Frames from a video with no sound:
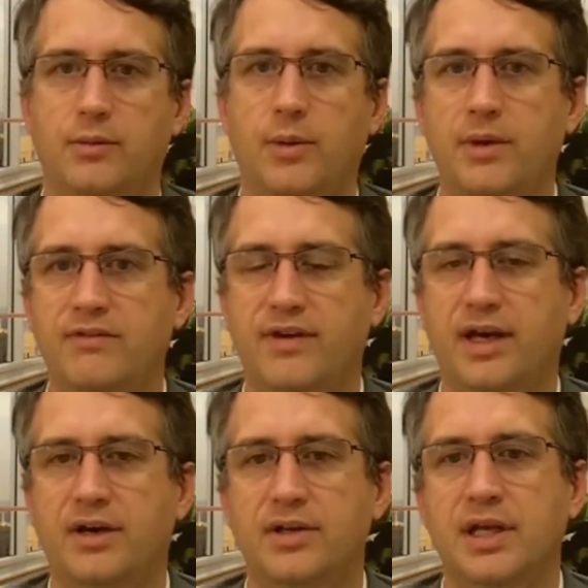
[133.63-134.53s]
What we
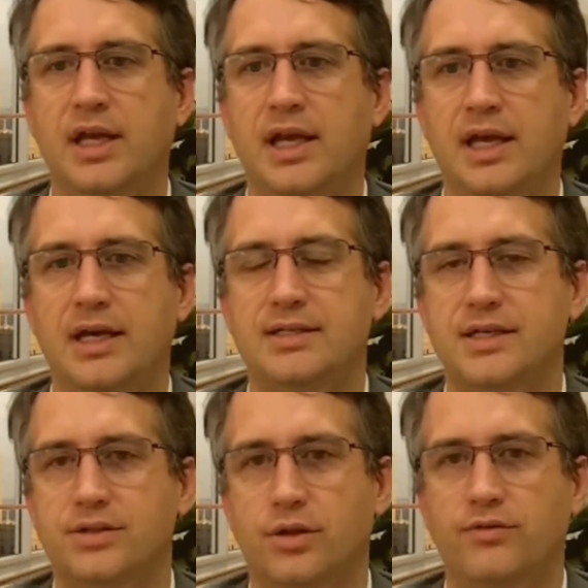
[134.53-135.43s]
found is
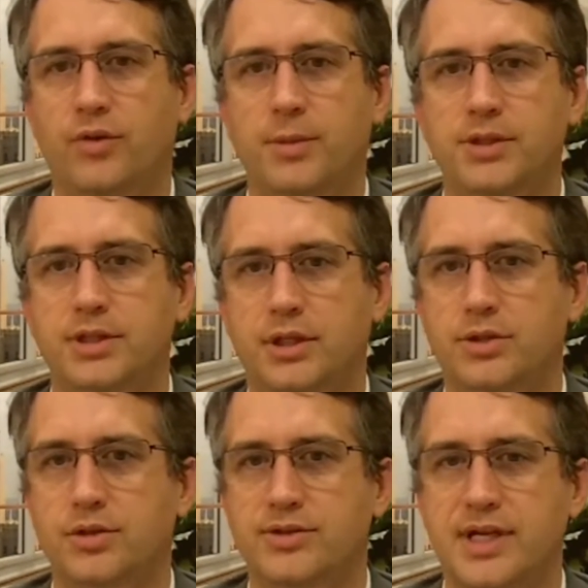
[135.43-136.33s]
that stone formers and
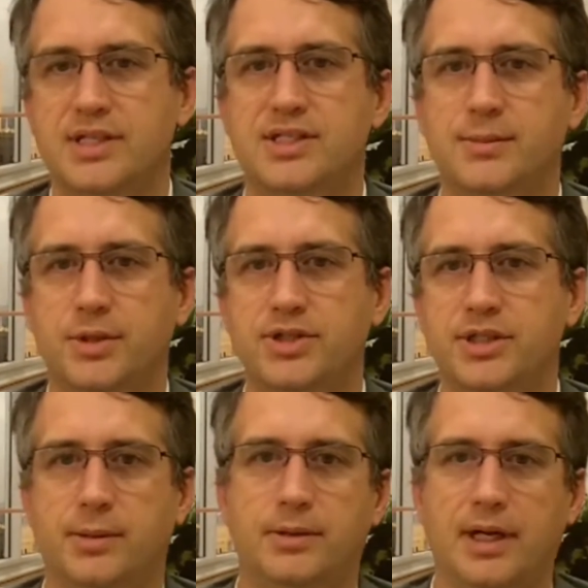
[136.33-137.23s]
controls had similar
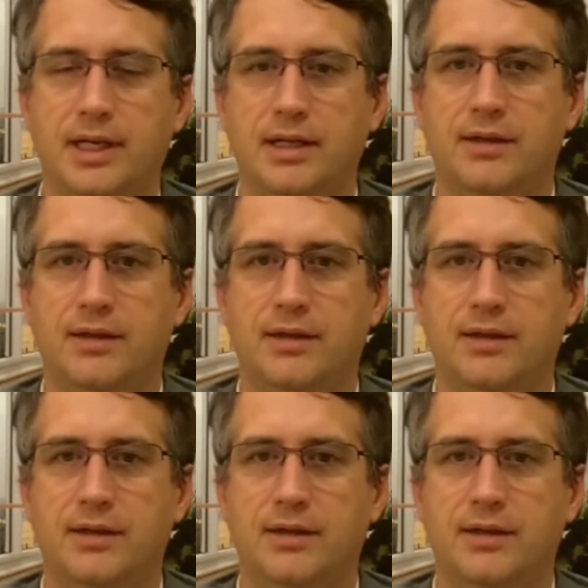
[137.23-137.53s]
serum creatinine